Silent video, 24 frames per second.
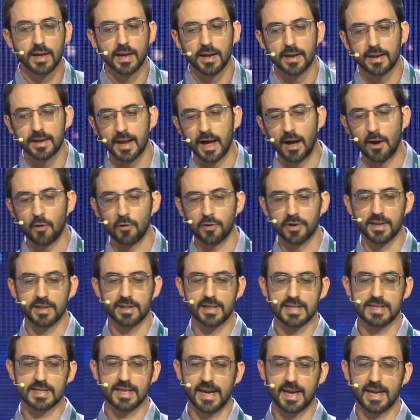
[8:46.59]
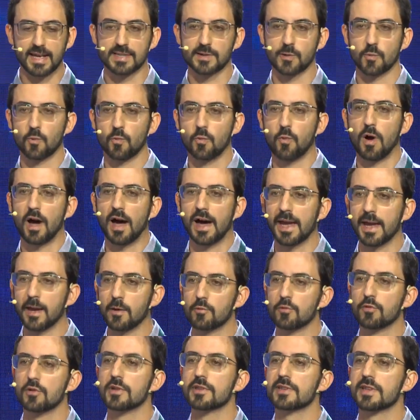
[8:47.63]
Now, in this case, why
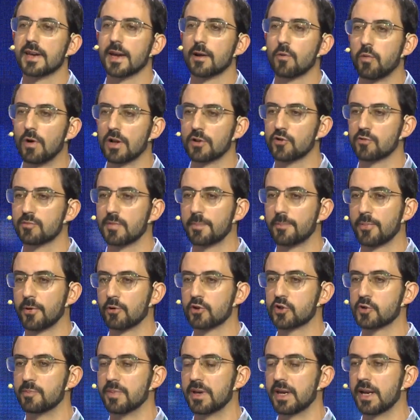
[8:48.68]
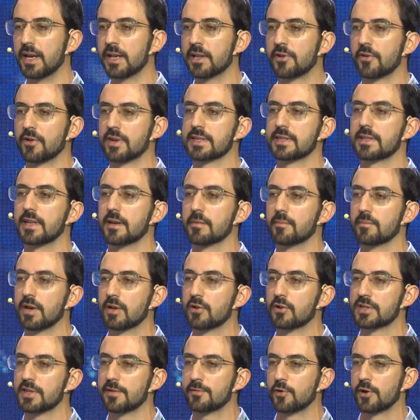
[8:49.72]
would a quantum approach be interesting?
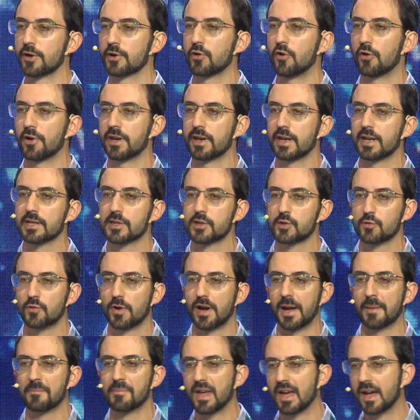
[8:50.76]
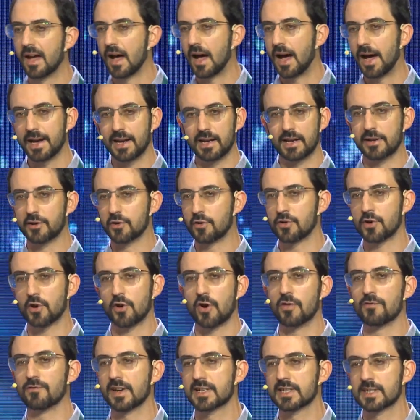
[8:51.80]
Because if you're going into a highly
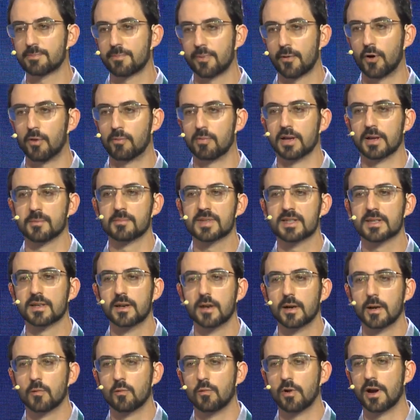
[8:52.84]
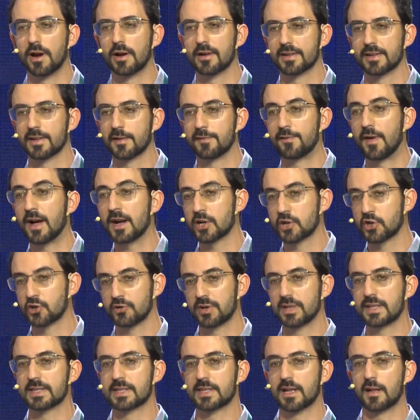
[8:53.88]
non-convex problems where the function
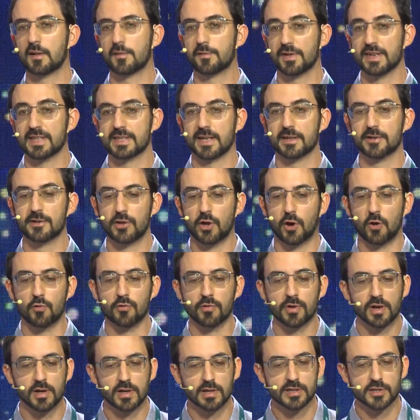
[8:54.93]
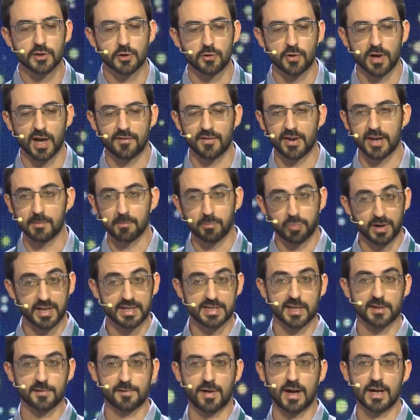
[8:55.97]
itself is unknown, so you have an
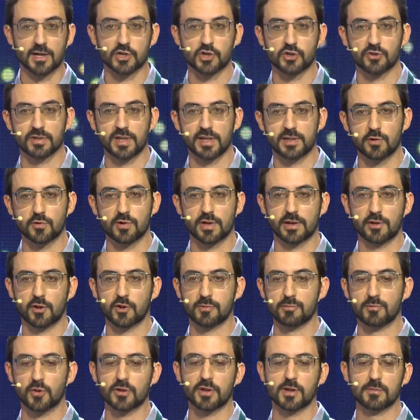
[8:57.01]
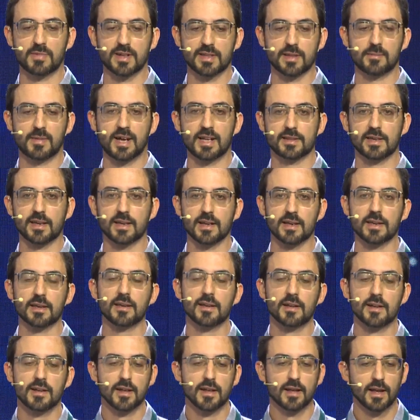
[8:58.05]
implicit function that you cannot model mathematically,
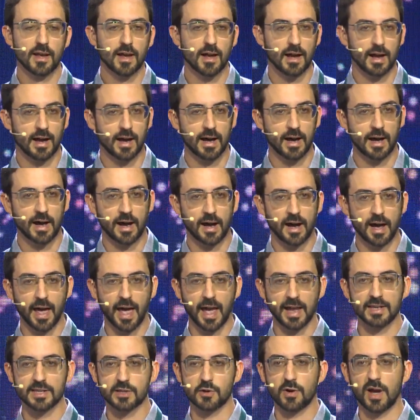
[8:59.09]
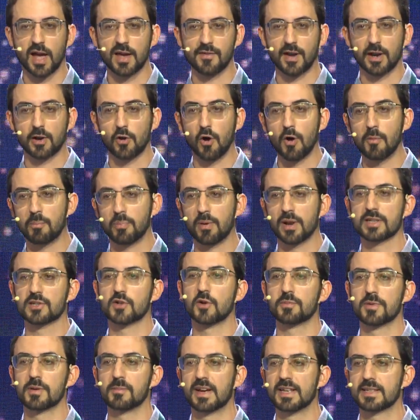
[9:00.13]
and you have a complex
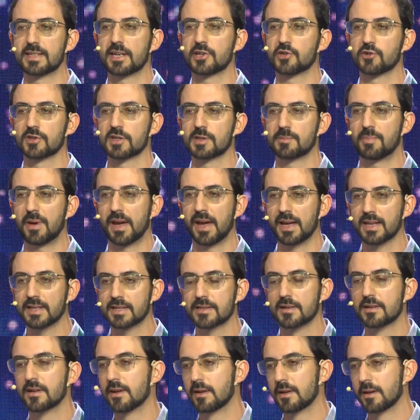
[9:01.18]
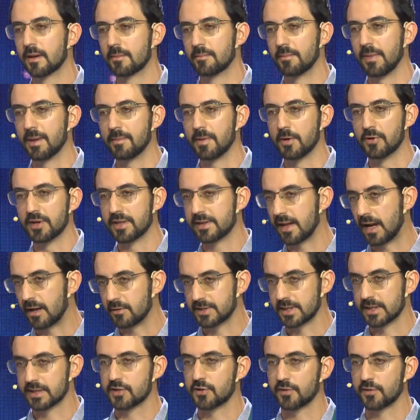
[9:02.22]
optimization space, maybe with thousands